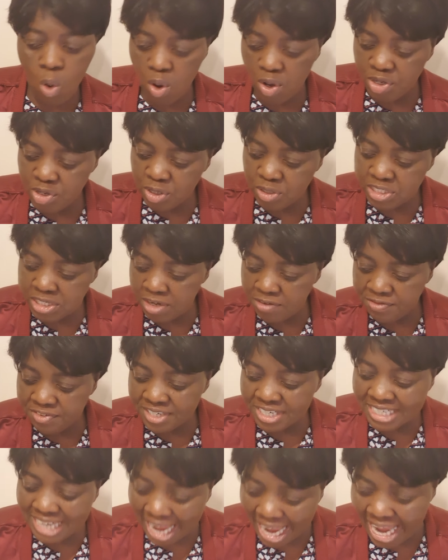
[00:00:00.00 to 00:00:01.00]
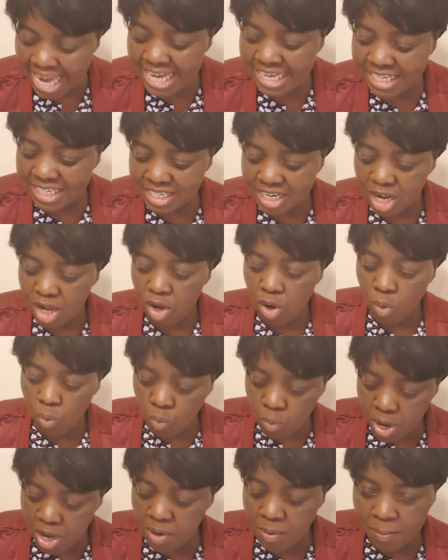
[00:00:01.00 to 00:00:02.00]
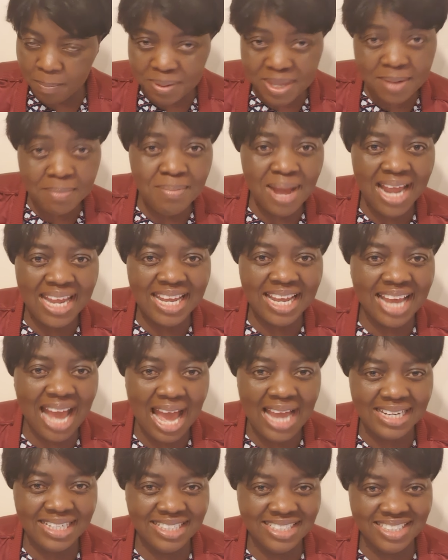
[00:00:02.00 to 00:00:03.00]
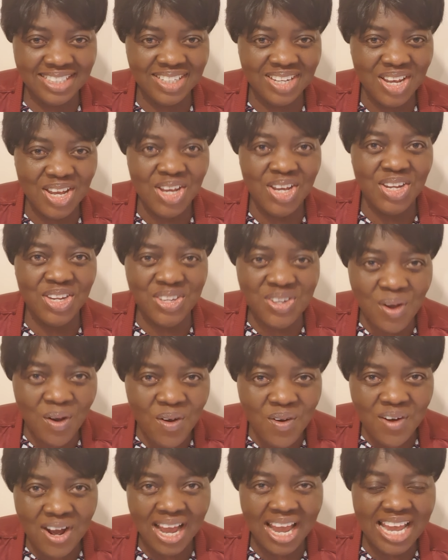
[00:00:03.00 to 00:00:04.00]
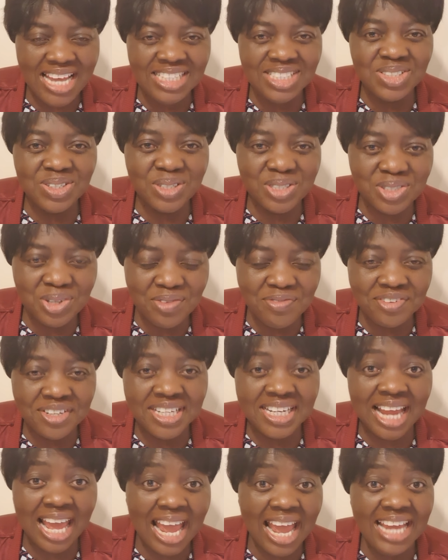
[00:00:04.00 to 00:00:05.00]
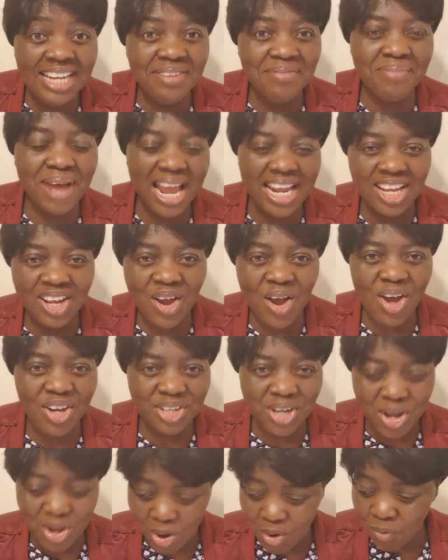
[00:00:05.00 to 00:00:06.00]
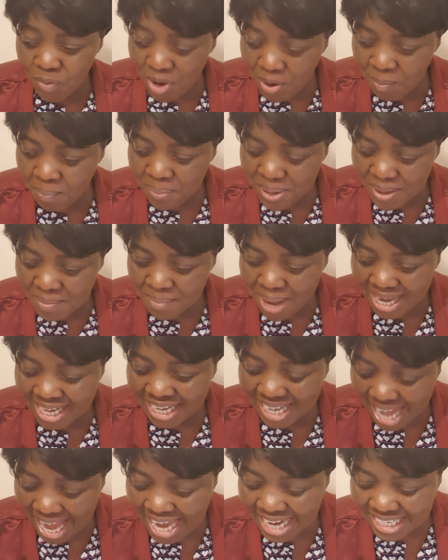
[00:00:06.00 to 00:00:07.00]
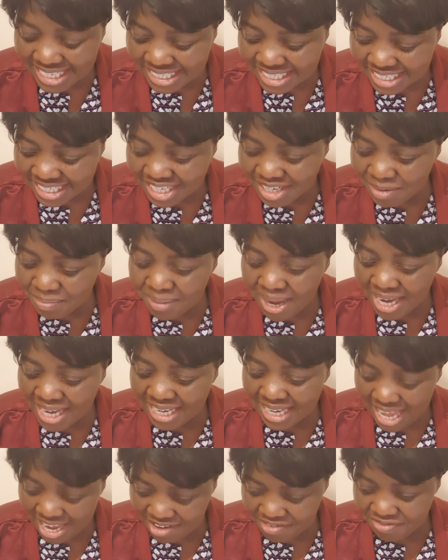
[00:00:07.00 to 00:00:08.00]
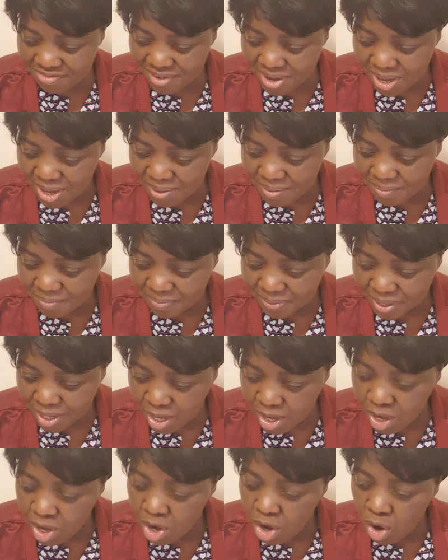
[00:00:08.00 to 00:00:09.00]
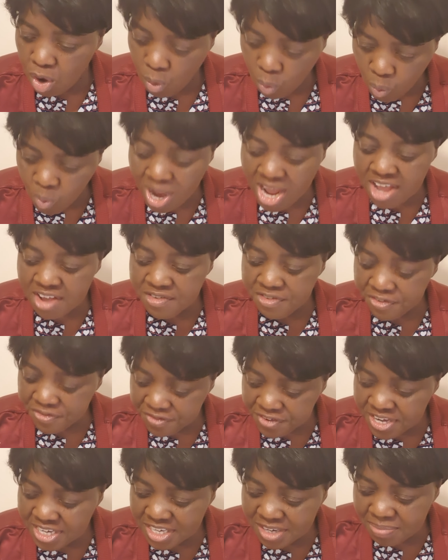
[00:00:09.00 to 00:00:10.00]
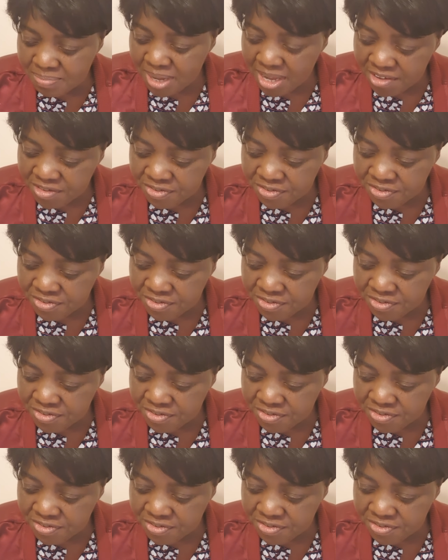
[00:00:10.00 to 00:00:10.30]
your sovereign hand will be my guide. Your hand, your sovereign hand, my God, will be my guide in my life. Where feet may